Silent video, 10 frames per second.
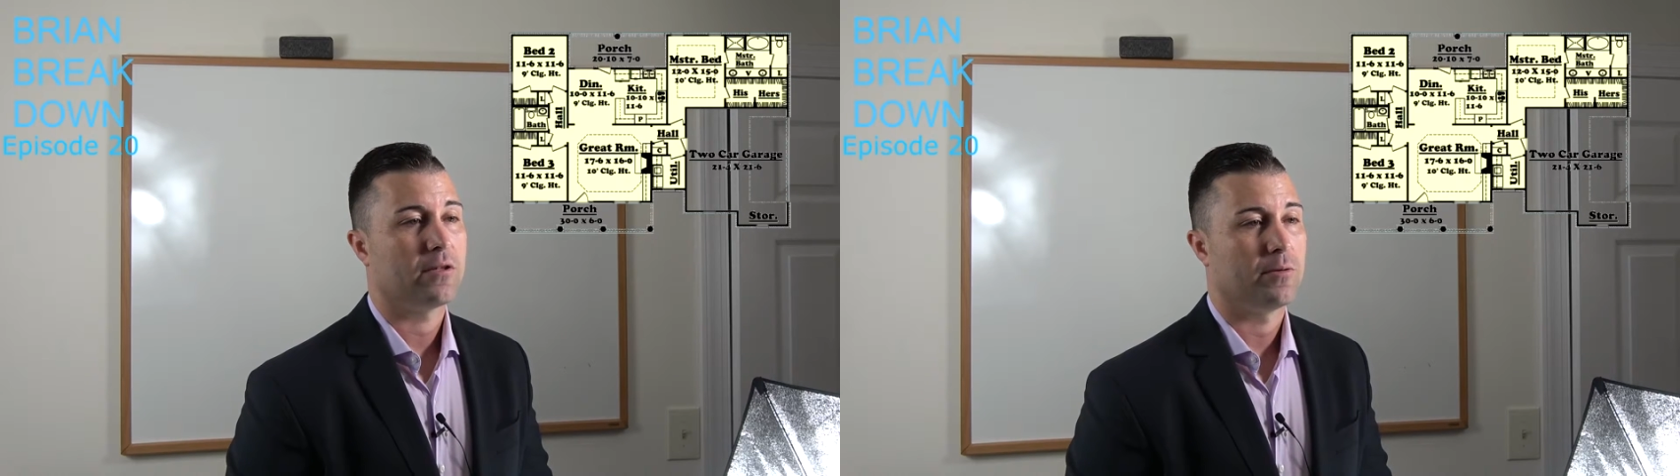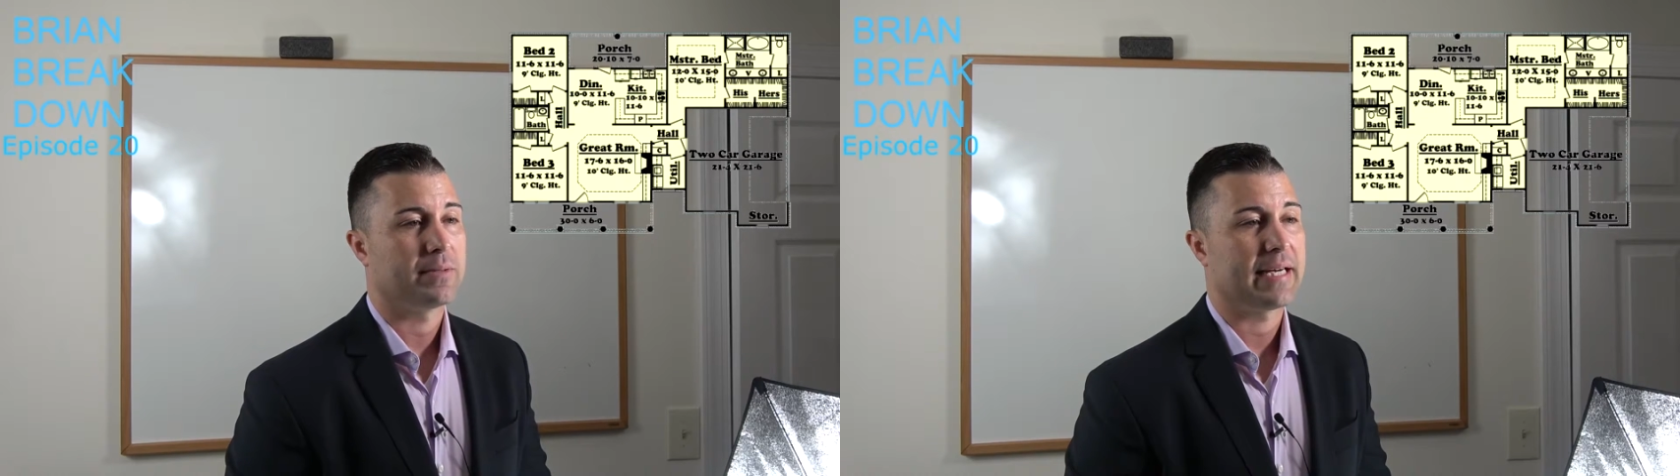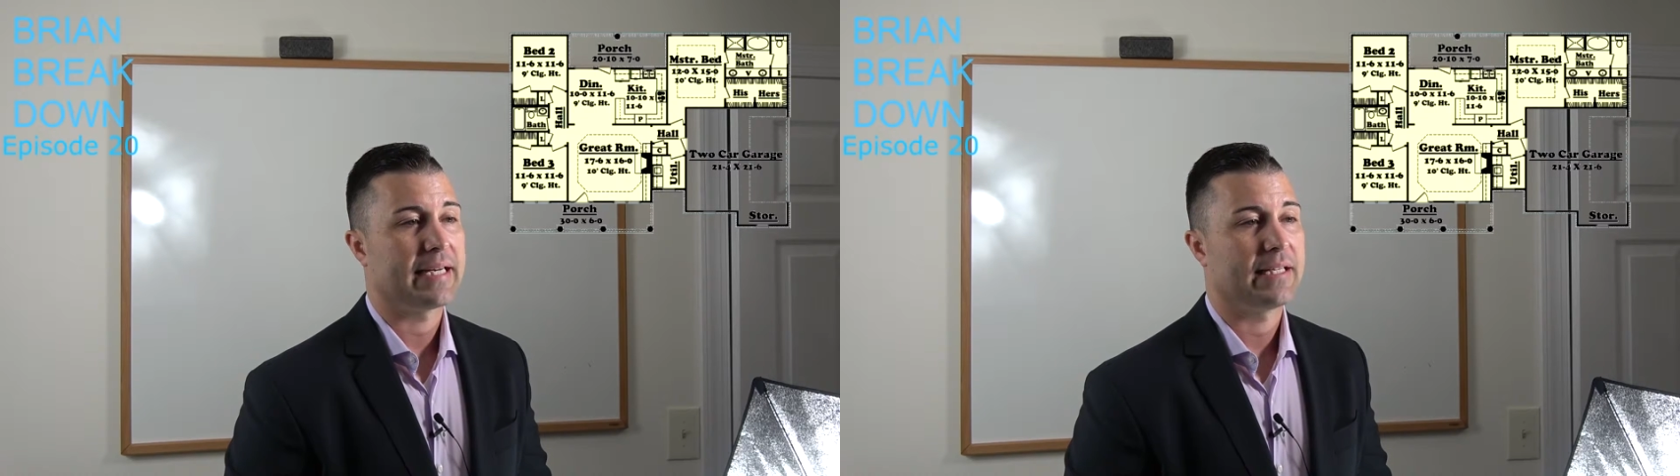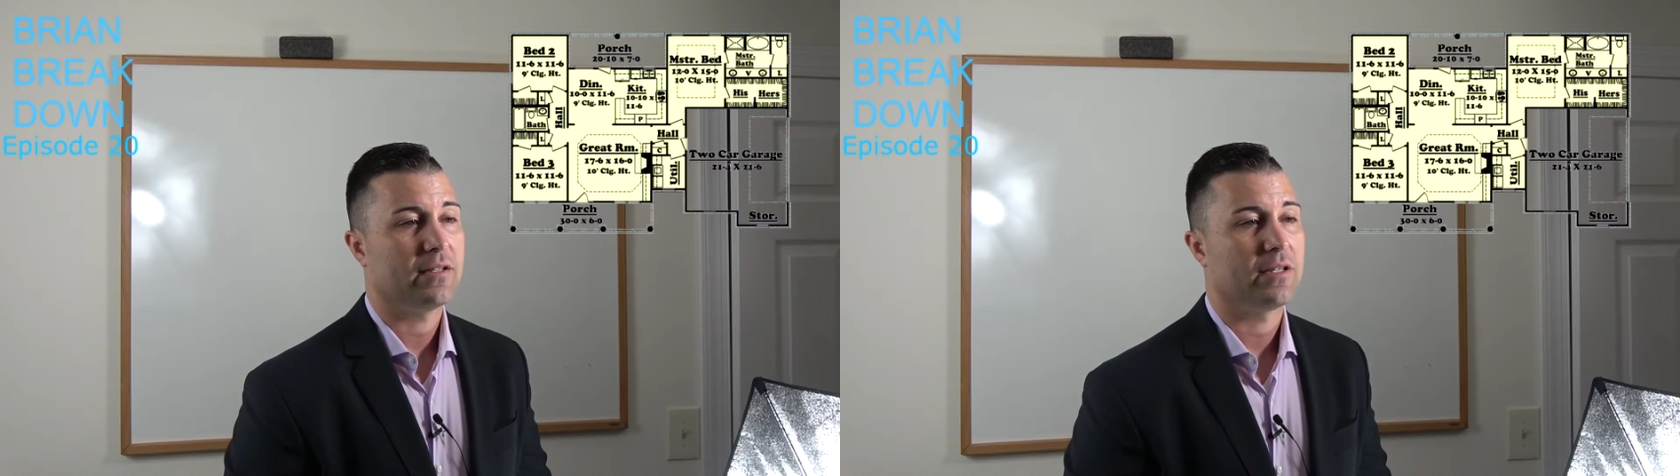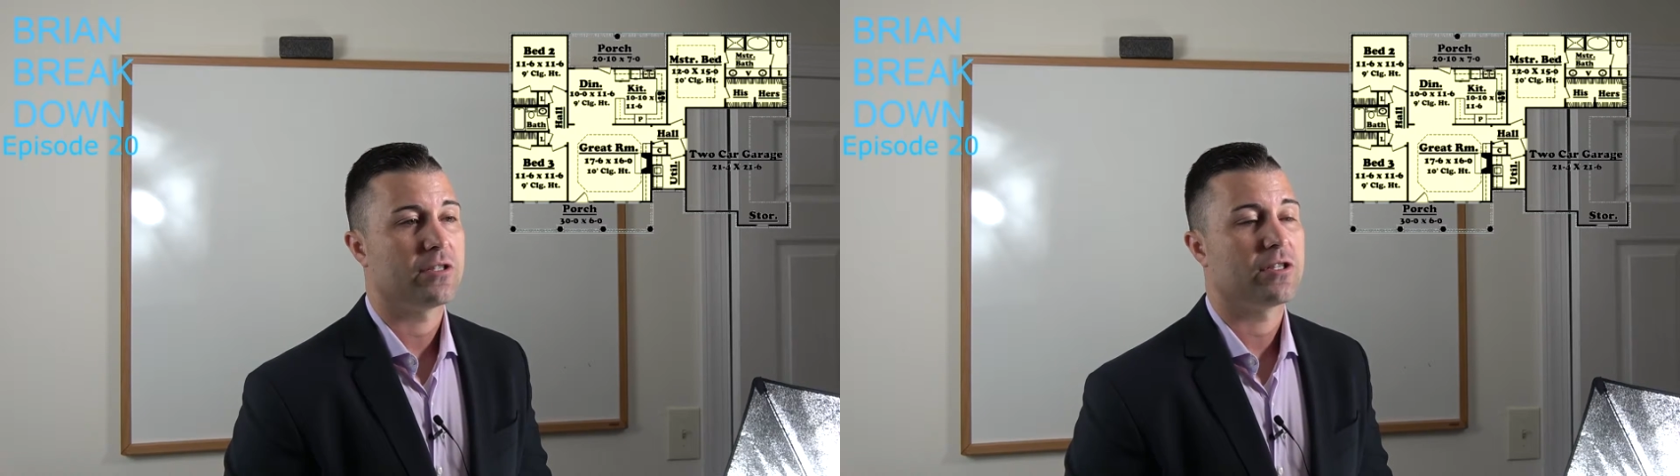homes
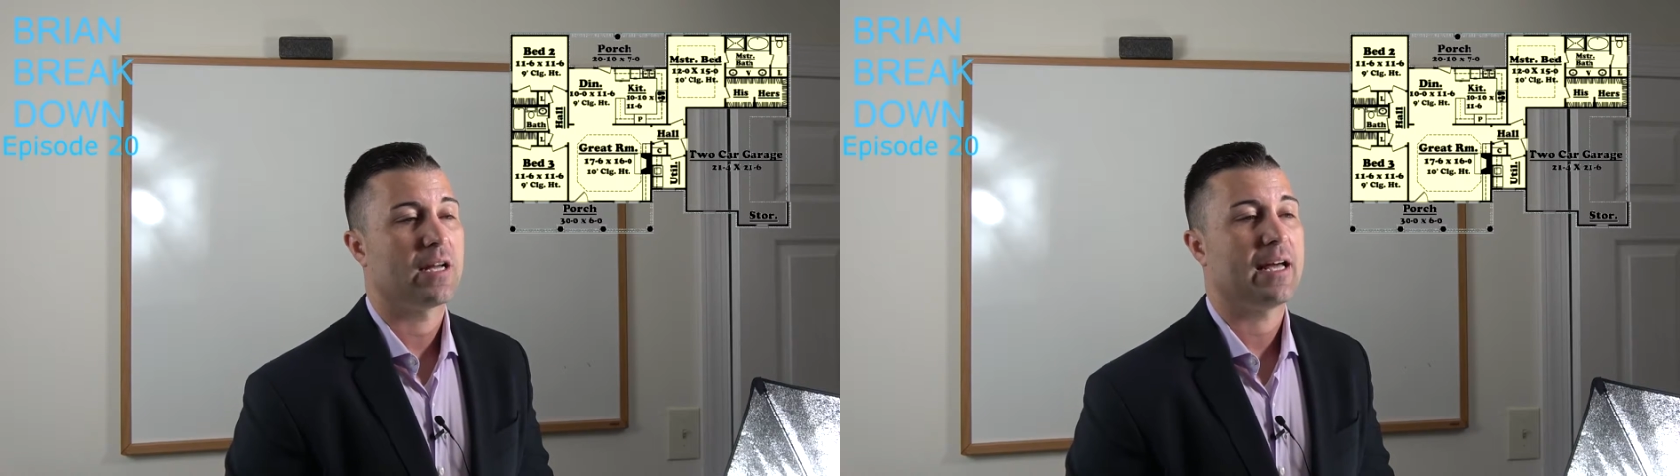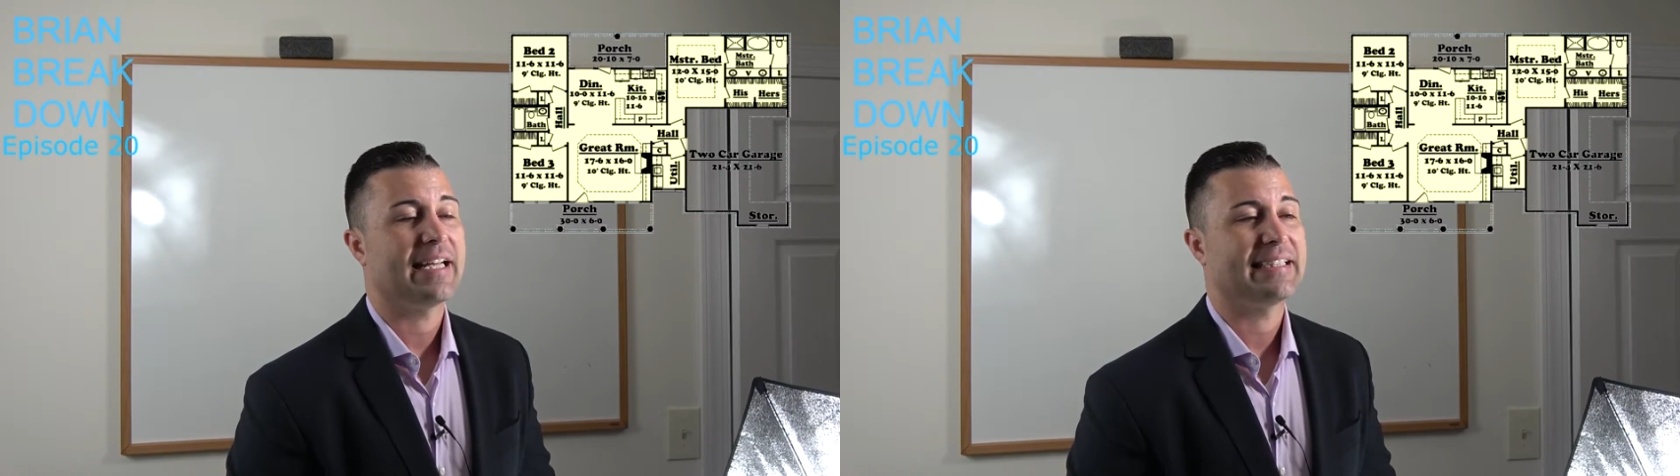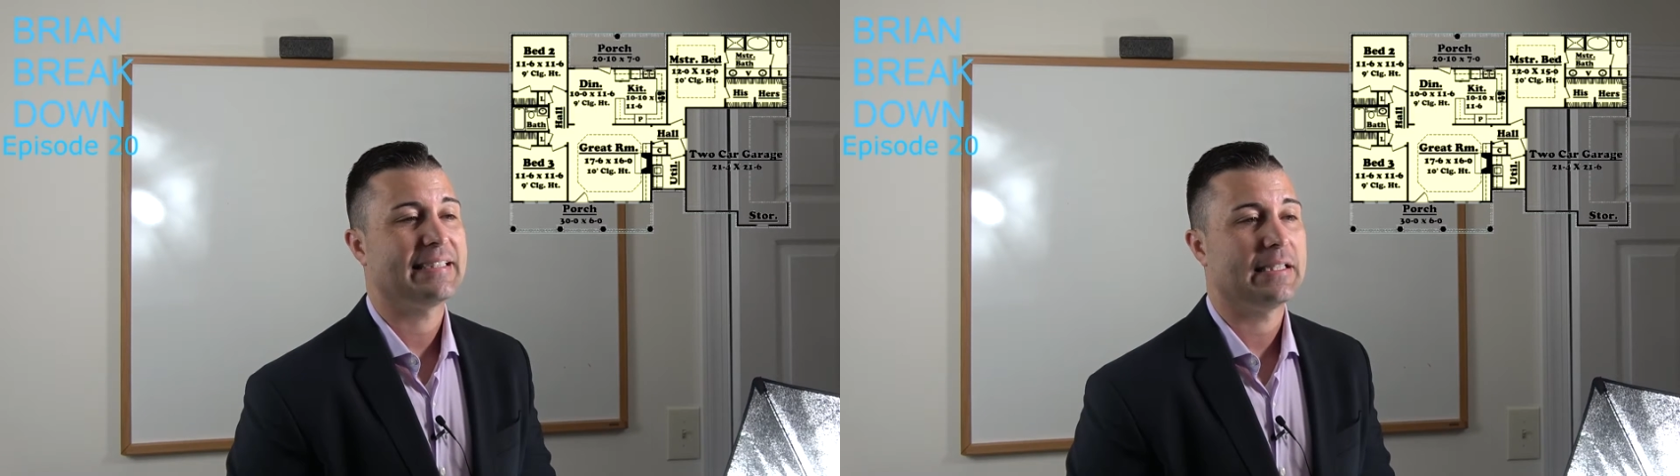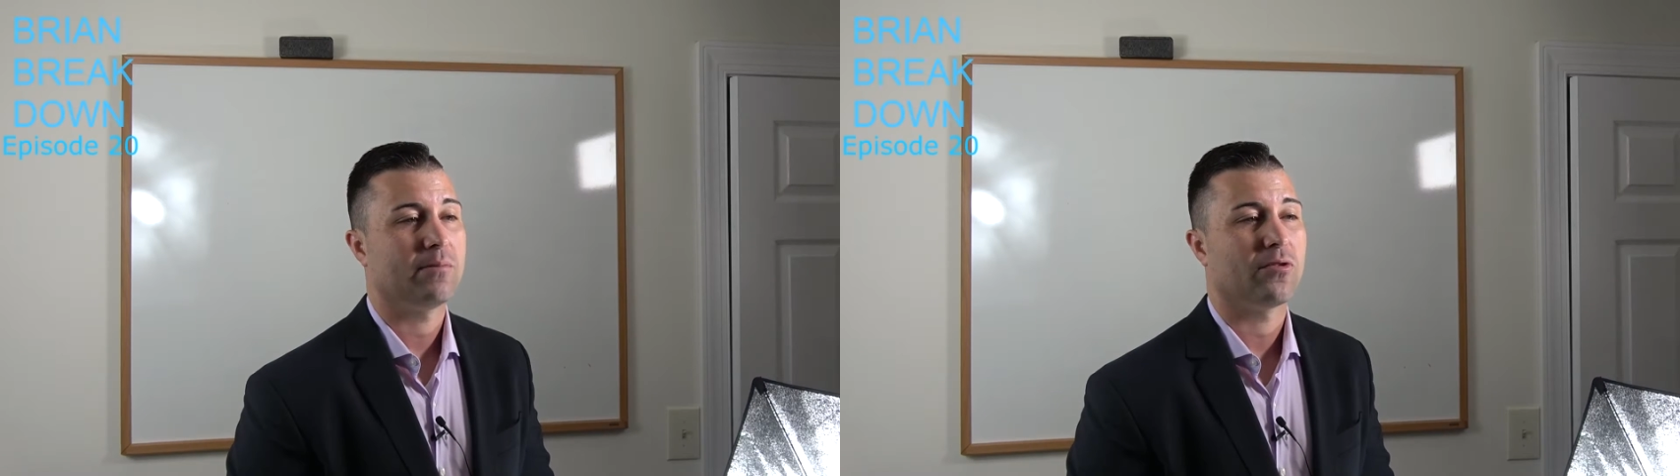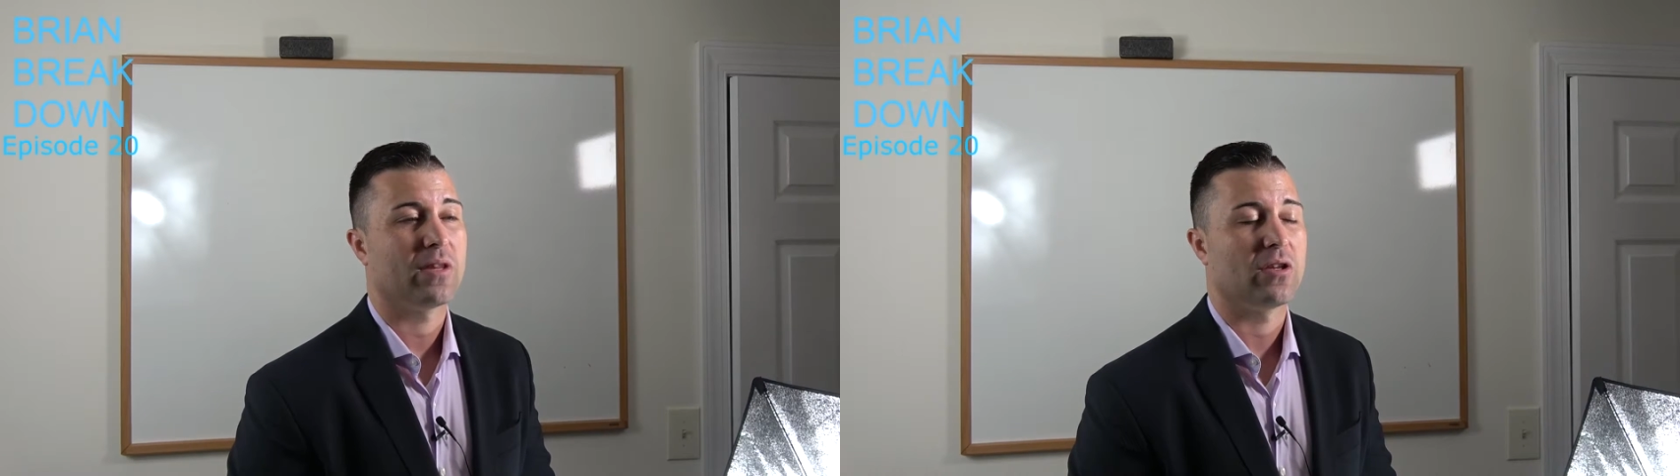ideally should not exceed
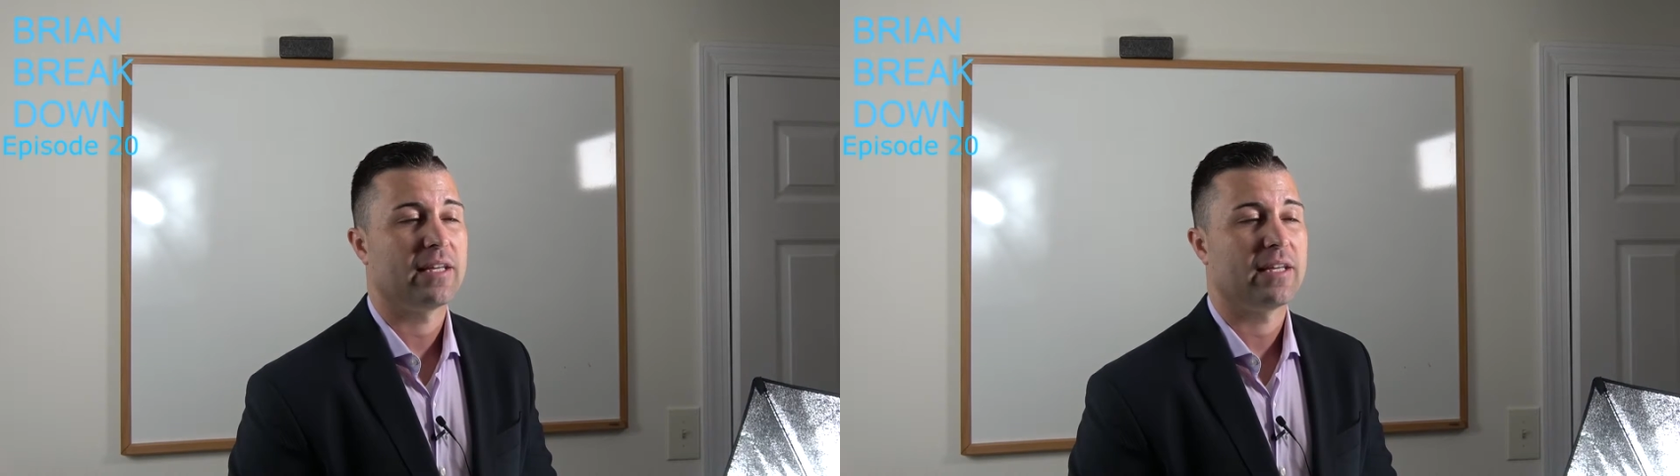more than